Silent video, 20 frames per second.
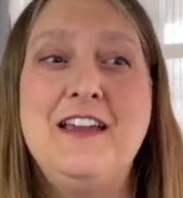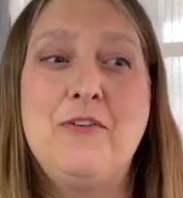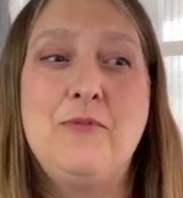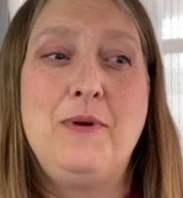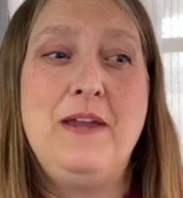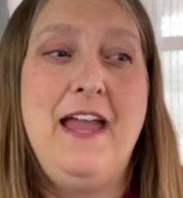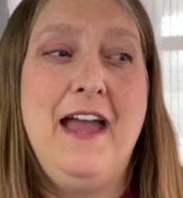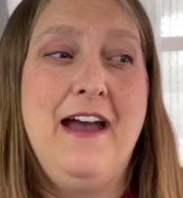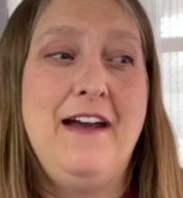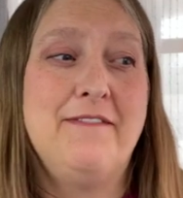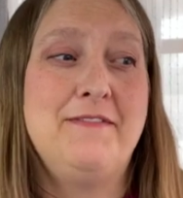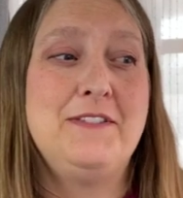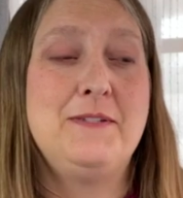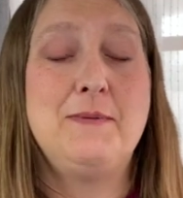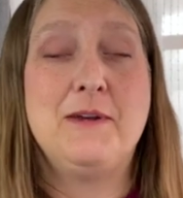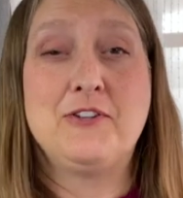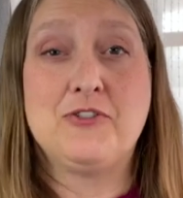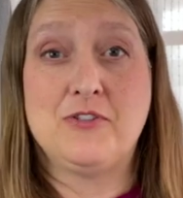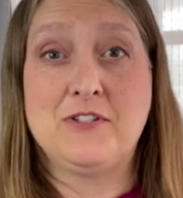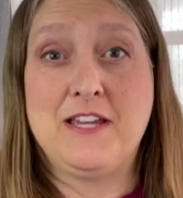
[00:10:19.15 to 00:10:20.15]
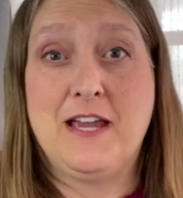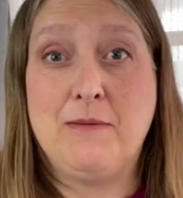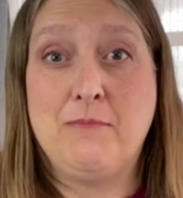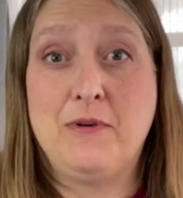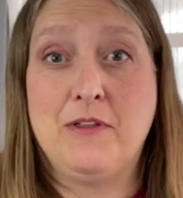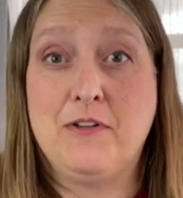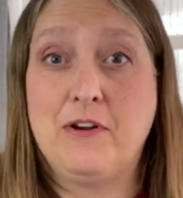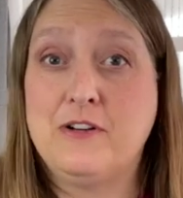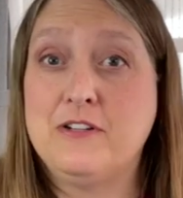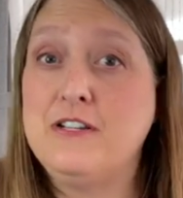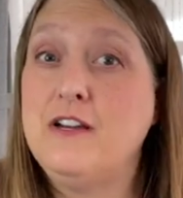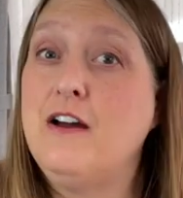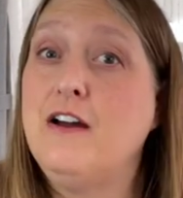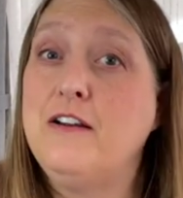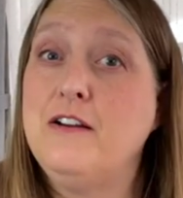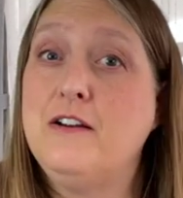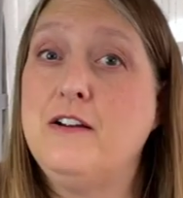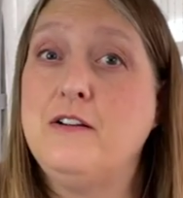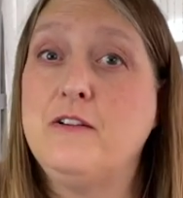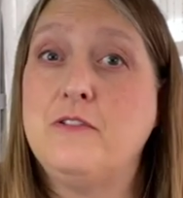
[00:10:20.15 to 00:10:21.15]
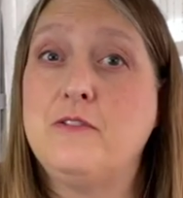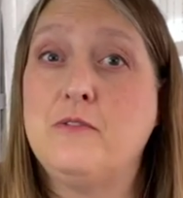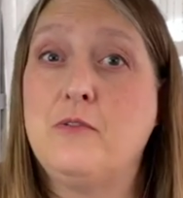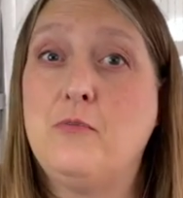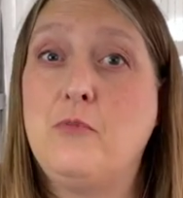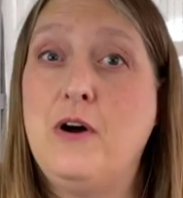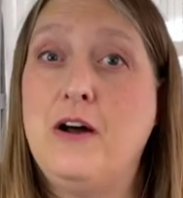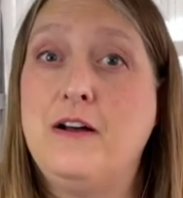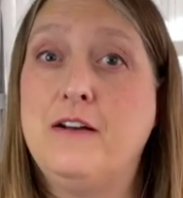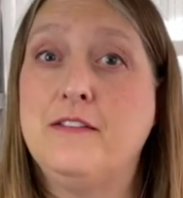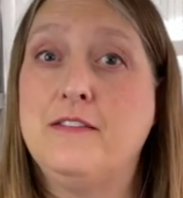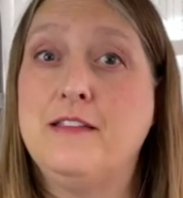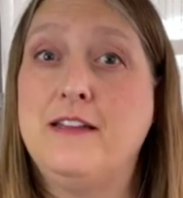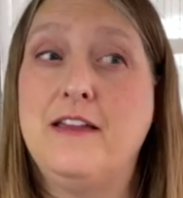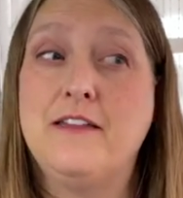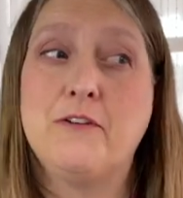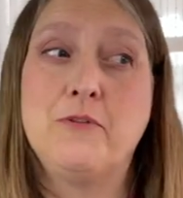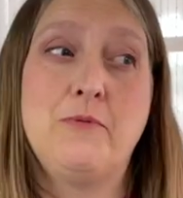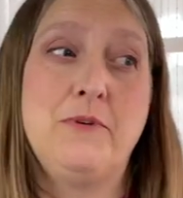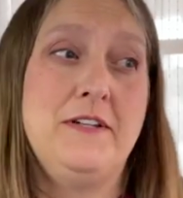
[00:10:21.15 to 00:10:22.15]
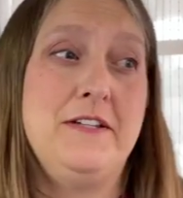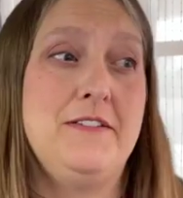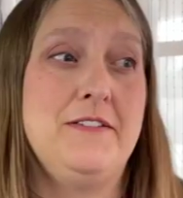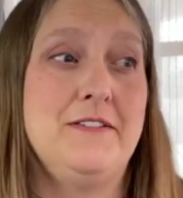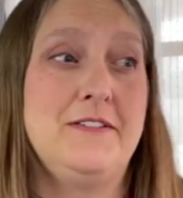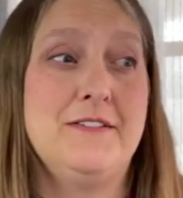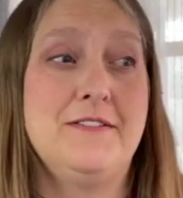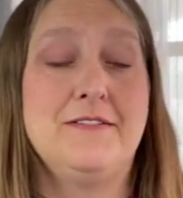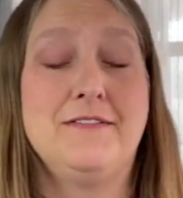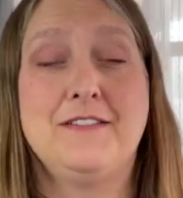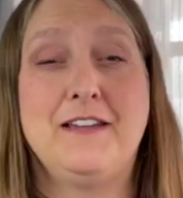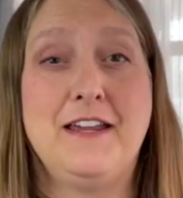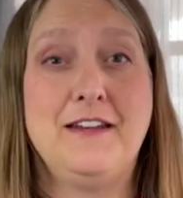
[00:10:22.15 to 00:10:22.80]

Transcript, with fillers: we have special time with our daughter while the other one is